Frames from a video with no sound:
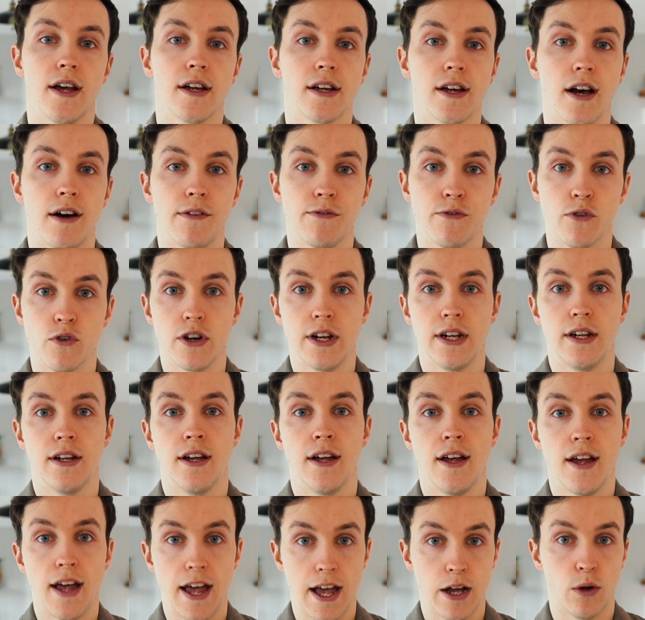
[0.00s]
covering
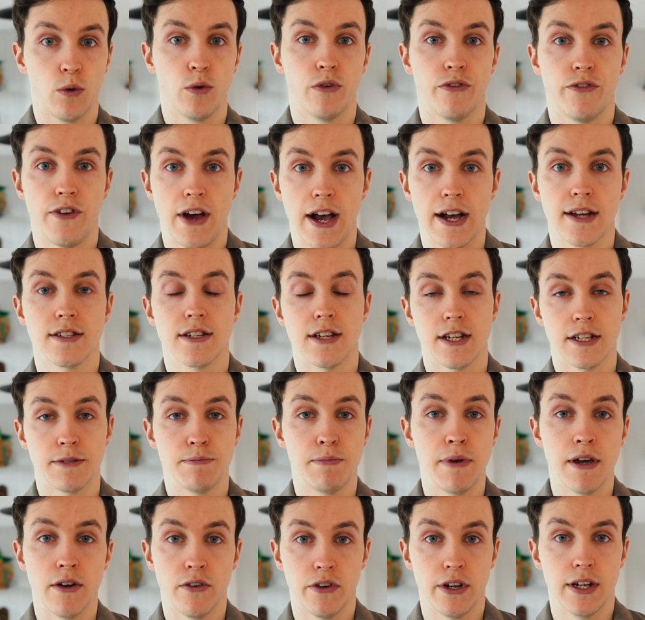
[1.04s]
Equifax,
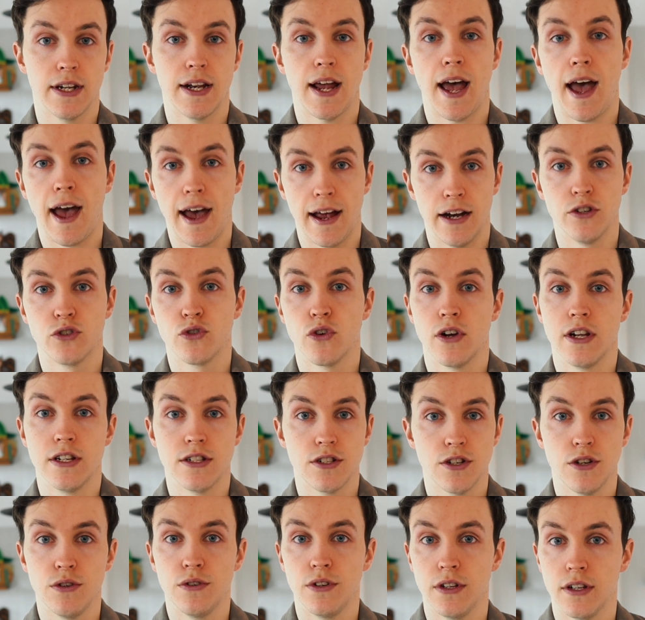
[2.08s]
Experian and
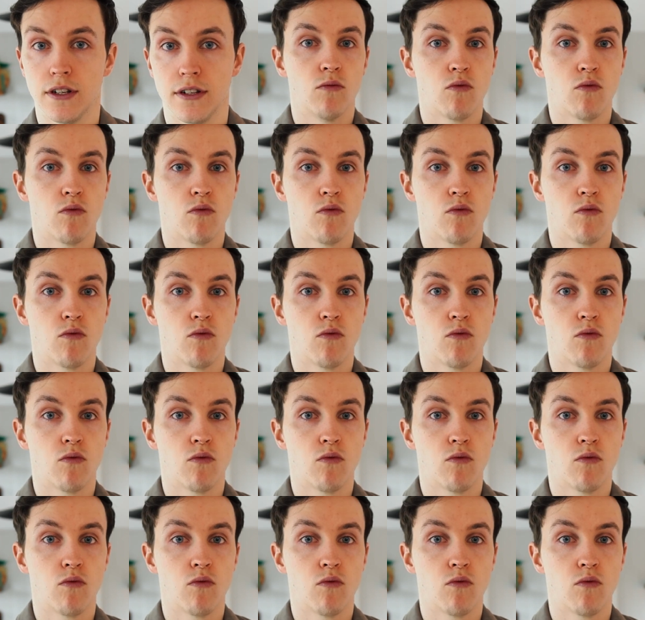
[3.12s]
TransUnion,